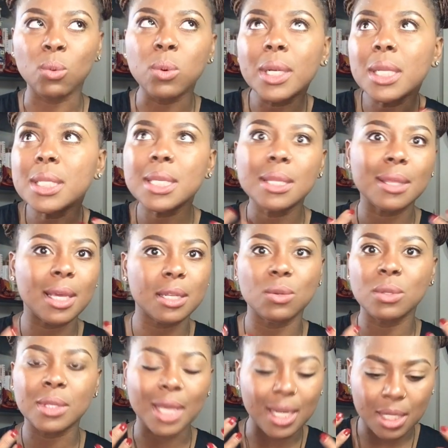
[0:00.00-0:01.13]
What is it that,
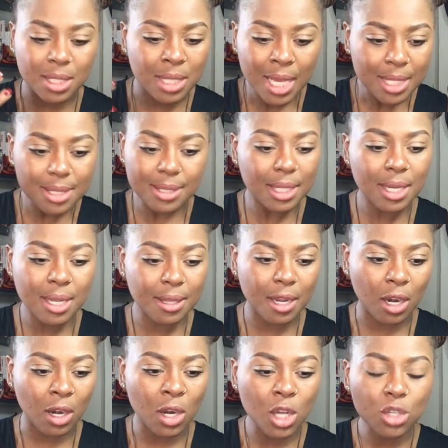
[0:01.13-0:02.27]
that is sitting
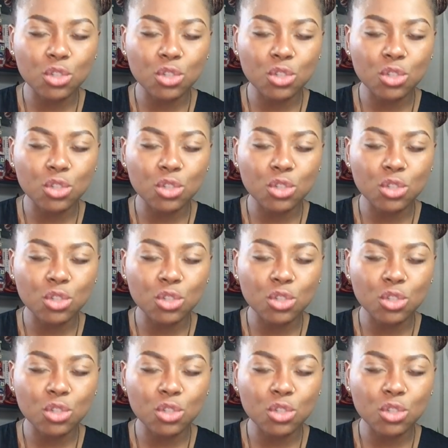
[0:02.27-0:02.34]
there